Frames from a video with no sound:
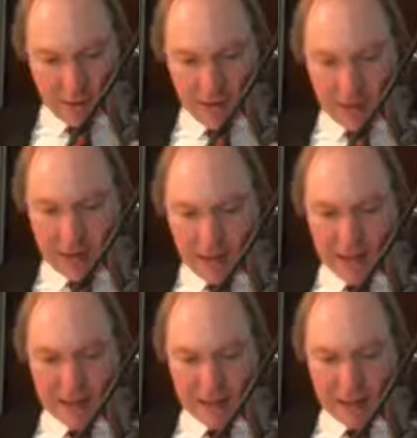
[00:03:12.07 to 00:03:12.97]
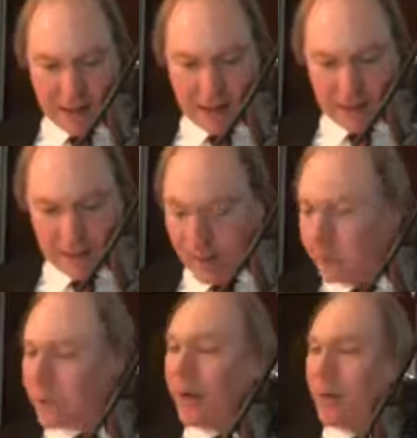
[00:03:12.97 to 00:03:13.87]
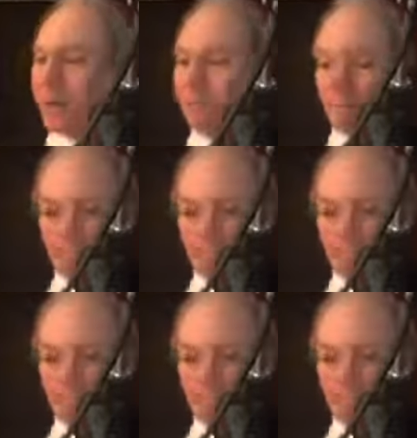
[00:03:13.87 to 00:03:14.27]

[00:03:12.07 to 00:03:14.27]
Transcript: Hey, yes, go ahead.